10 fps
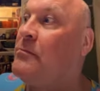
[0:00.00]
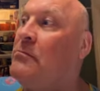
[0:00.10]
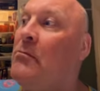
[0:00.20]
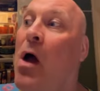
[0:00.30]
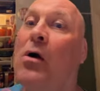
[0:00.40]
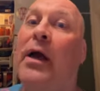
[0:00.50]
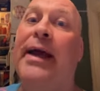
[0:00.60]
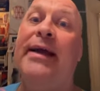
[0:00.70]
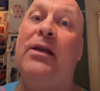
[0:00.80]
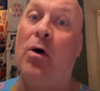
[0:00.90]
Okay,
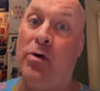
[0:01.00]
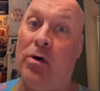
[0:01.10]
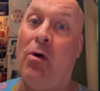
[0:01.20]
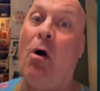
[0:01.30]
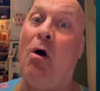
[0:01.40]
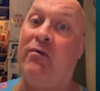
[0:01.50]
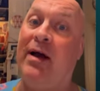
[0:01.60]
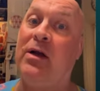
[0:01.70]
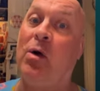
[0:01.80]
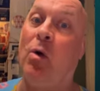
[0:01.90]
in honor of, I
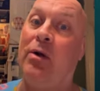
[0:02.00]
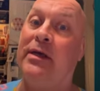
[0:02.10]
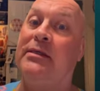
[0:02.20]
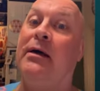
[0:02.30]
call it.